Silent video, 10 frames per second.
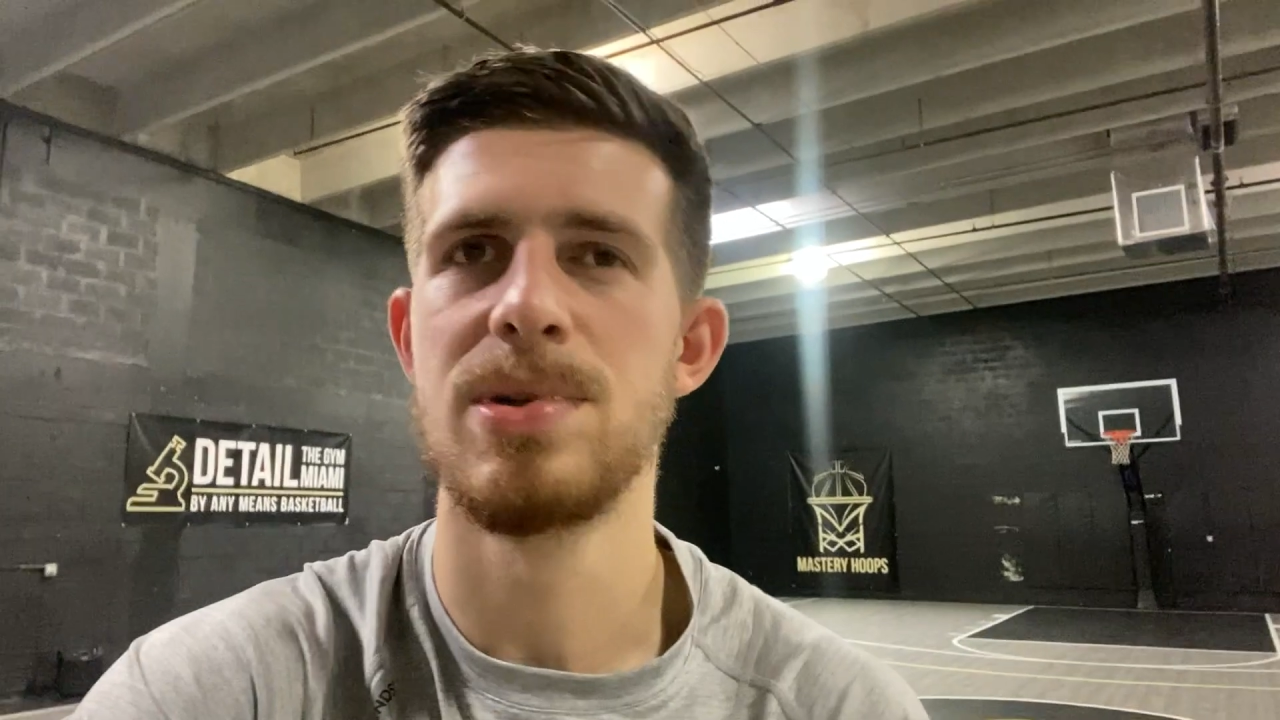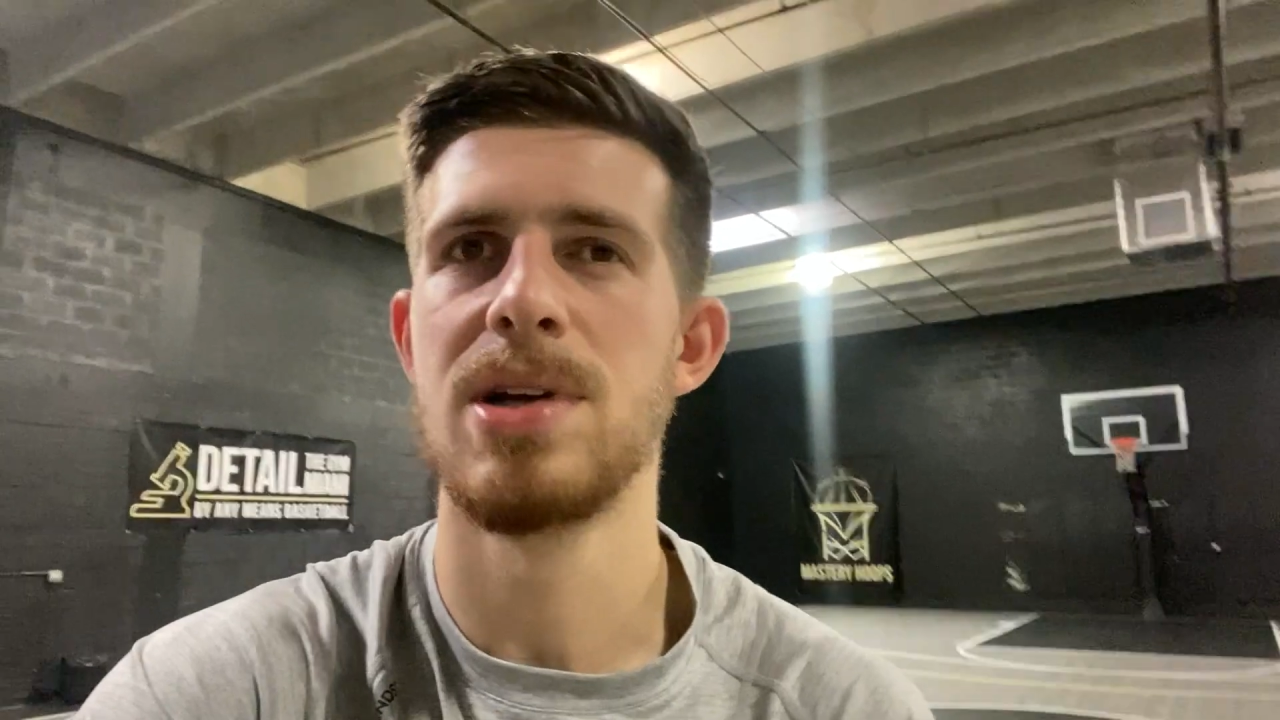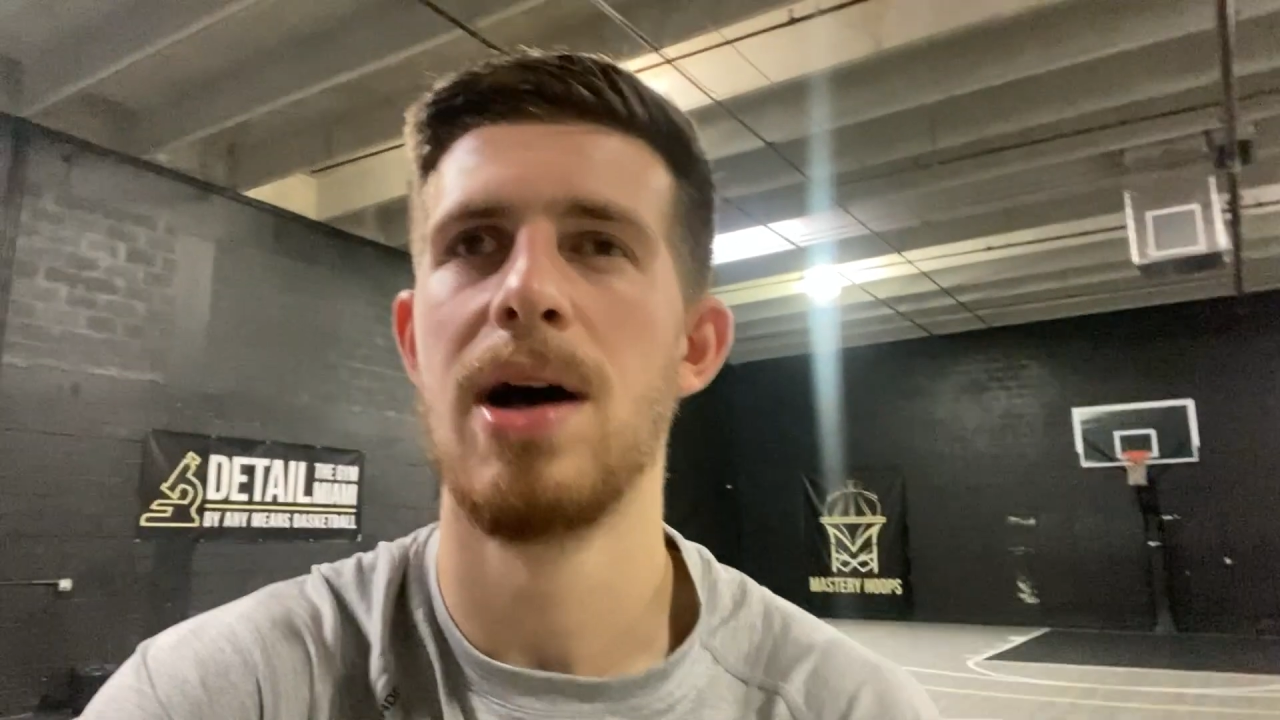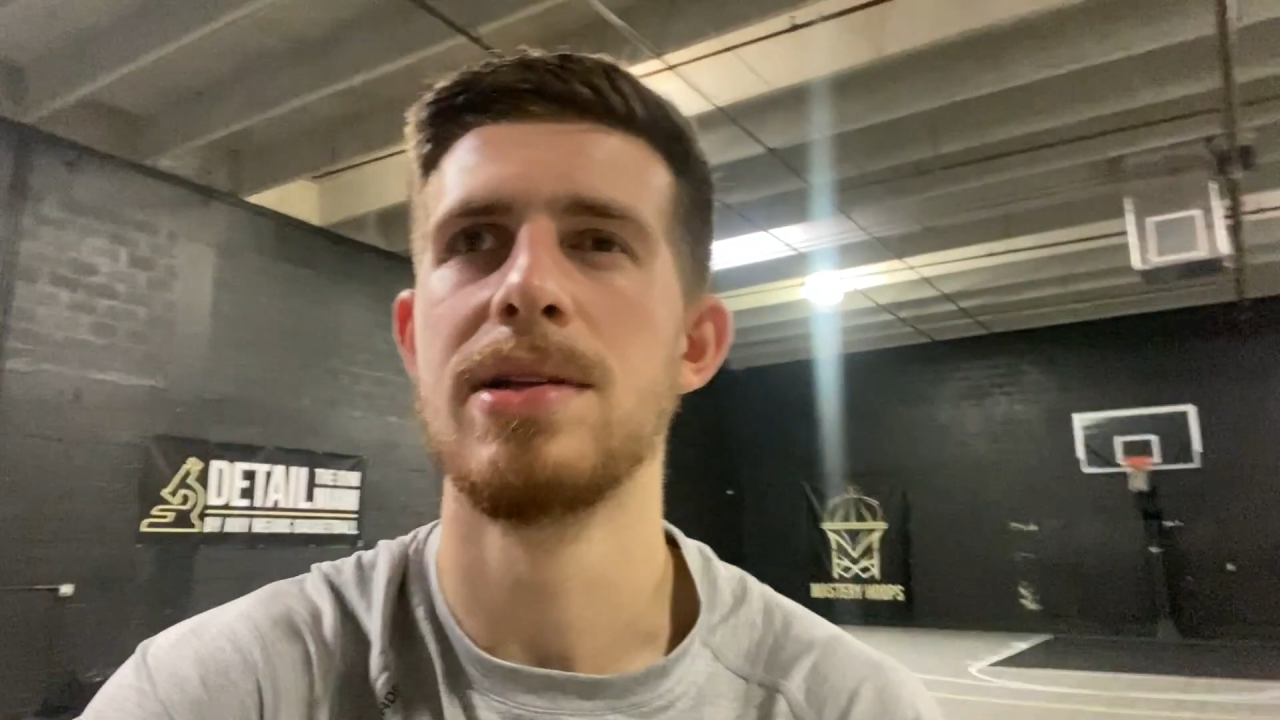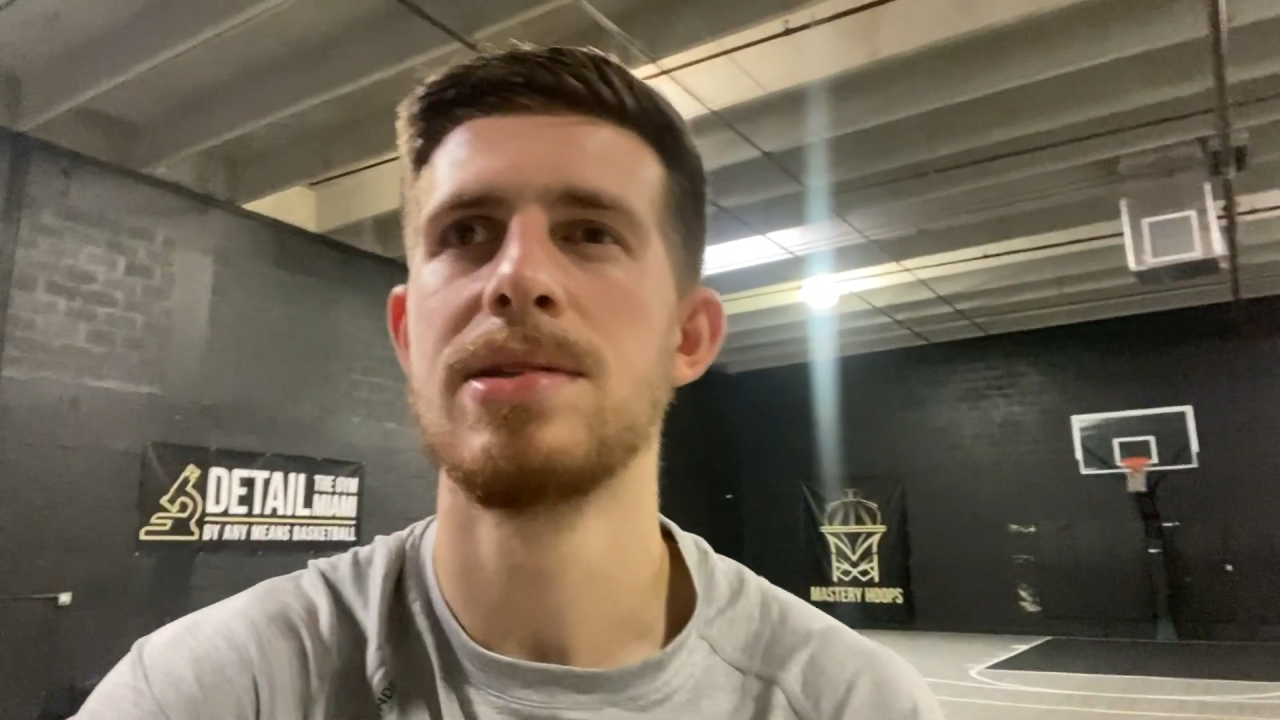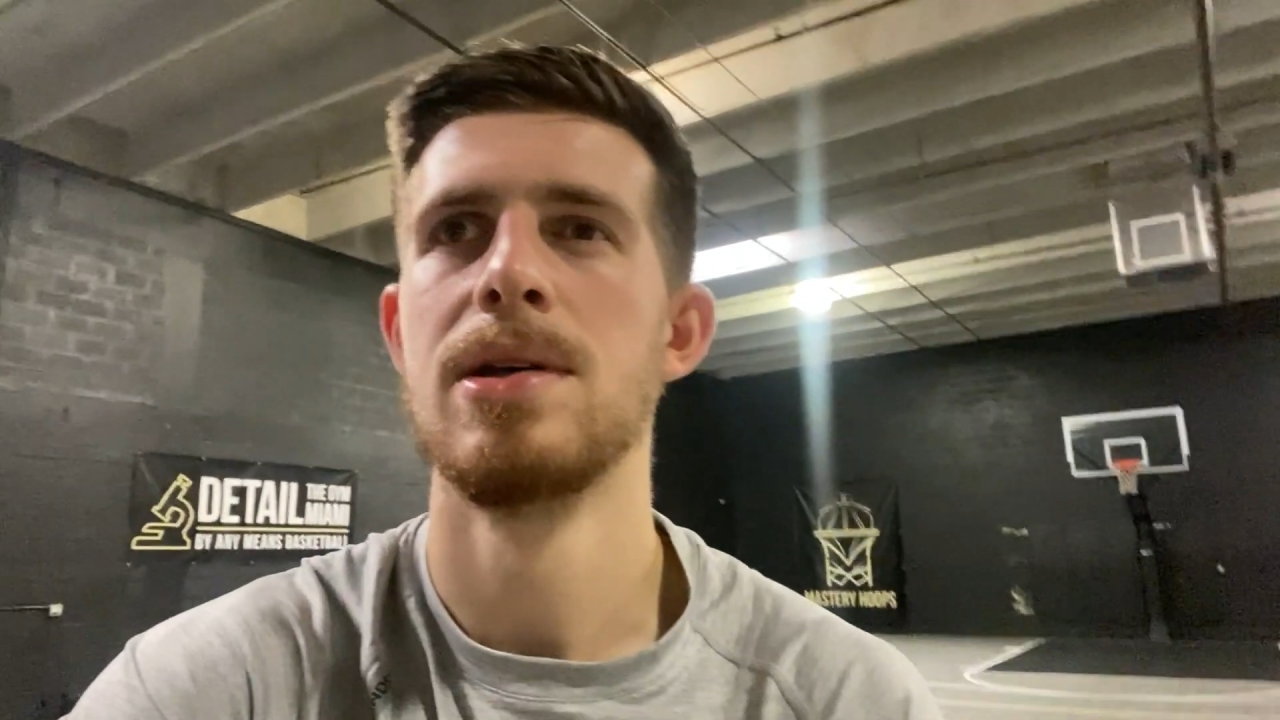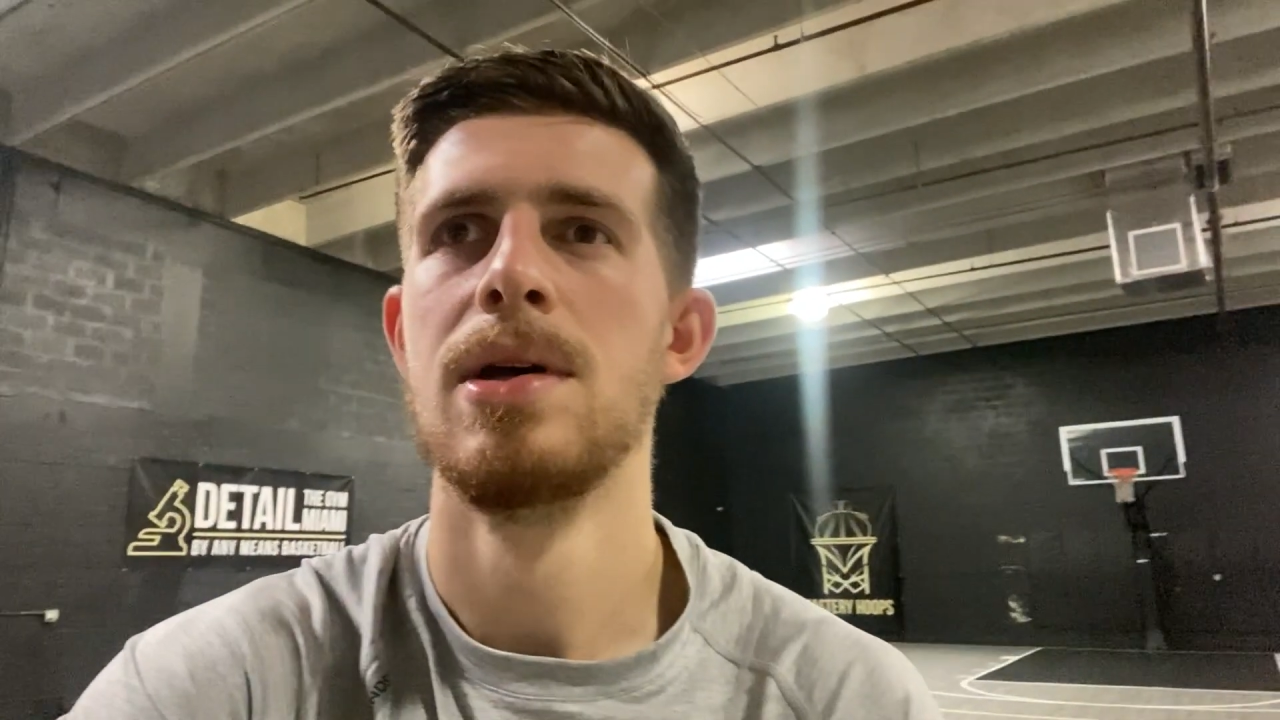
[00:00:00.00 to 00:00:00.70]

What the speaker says: shots,